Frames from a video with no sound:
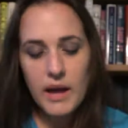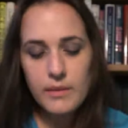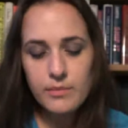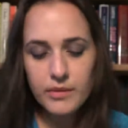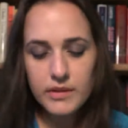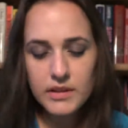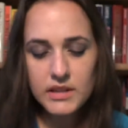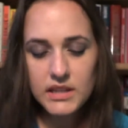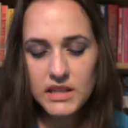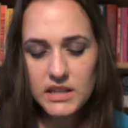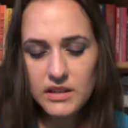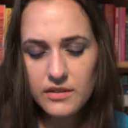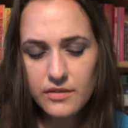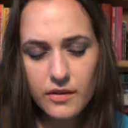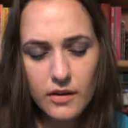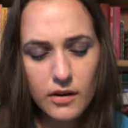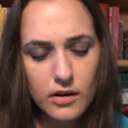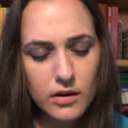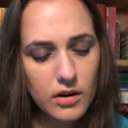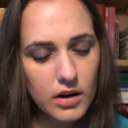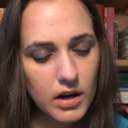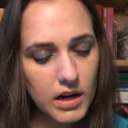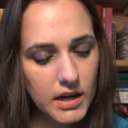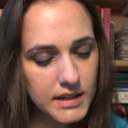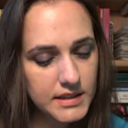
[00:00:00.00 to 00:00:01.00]
believe
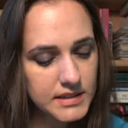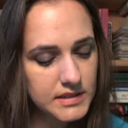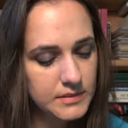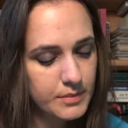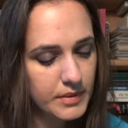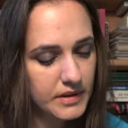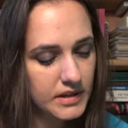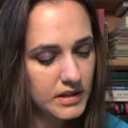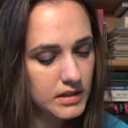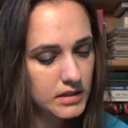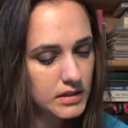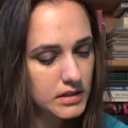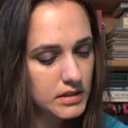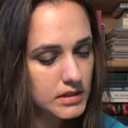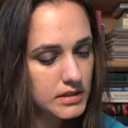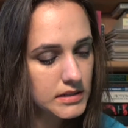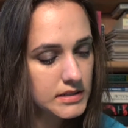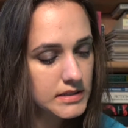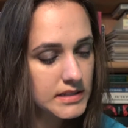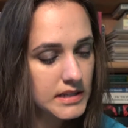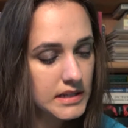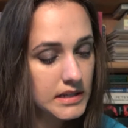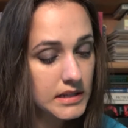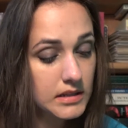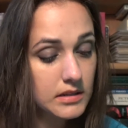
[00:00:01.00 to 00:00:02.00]
her husband
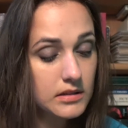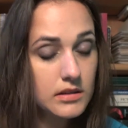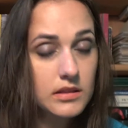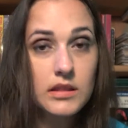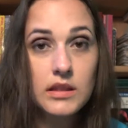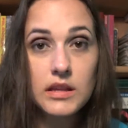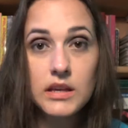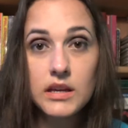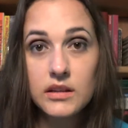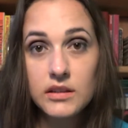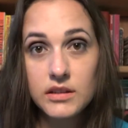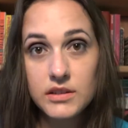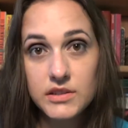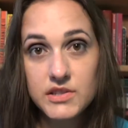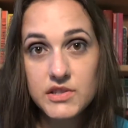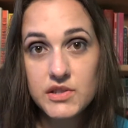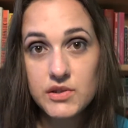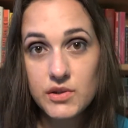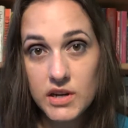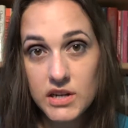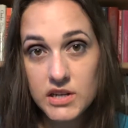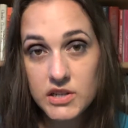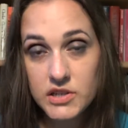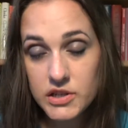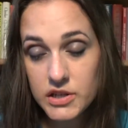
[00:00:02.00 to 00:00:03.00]
did the
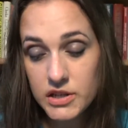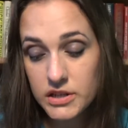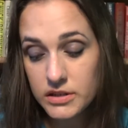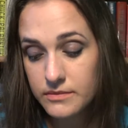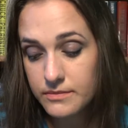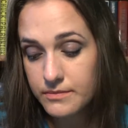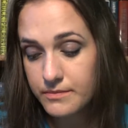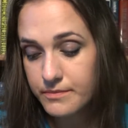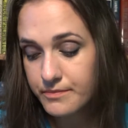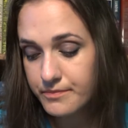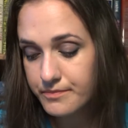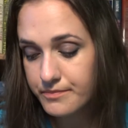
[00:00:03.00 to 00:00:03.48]
illustration.